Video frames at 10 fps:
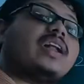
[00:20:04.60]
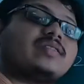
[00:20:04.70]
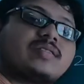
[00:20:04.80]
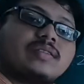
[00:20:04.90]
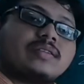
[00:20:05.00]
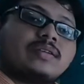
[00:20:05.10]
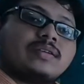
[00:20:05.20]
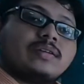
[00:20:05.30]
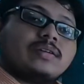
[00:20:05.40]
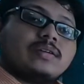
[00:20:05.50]
class,
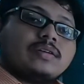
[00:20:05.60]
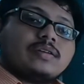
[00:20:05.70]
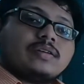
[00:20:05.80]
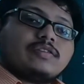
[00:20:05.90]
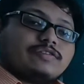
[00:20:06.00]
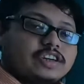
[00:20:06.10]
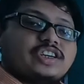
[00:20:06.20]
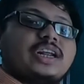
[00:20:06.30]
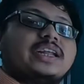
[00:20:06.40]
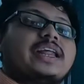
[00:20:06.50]

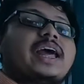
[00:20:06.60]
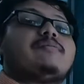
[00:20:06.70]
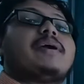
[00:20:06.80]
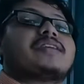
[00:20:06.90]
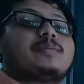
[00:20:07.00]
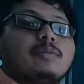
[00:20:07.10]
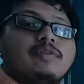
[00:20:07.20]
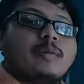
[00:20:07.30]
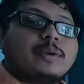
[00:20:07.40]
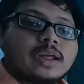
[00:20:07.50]
first shell can have maximum
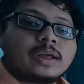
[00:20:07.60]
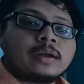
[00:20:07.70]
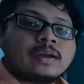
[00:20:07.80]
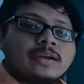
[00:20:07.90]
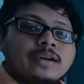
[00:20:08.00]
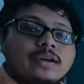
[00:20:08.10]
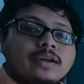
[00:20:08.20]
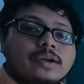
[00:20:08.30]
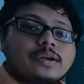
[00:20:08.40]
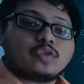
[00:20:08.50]
of how many?
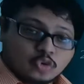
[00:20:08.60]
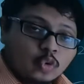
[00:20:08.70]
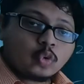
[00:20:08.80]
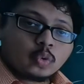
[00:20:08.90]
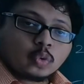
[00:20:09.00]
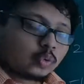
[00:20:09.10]
2.